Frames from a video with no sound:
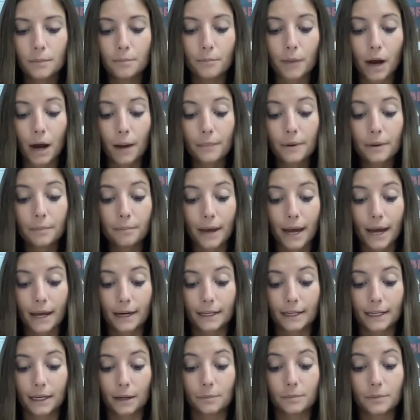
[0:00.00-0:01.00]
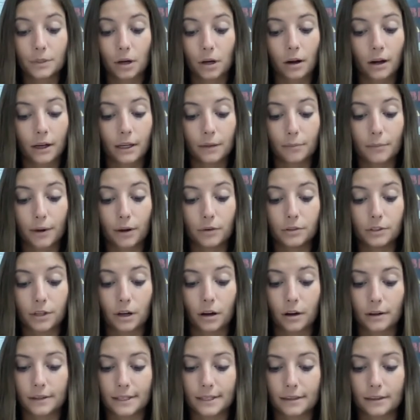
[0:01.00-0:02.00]
Mom and Maddie kept talking about
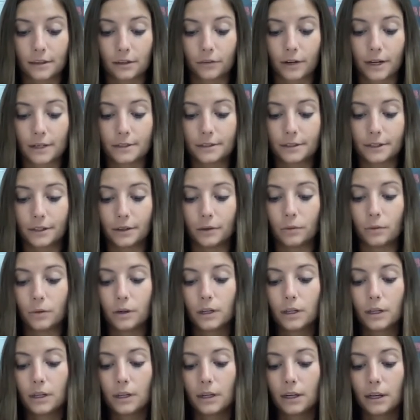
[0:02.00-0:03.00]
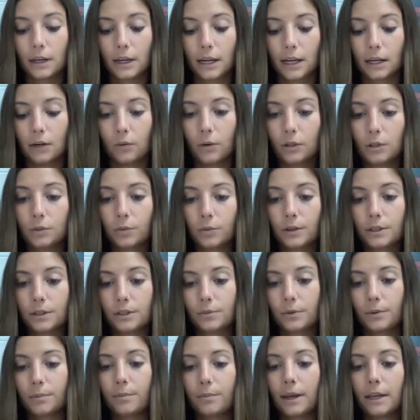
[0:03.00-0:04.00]
dogs at the rescue and which
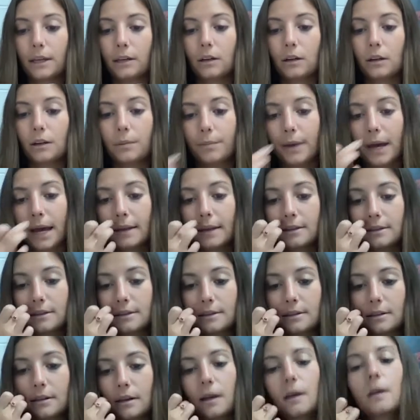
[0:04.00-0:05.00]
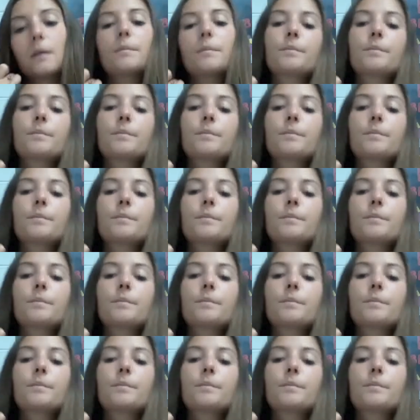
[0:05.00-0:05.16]
ones would make good pets.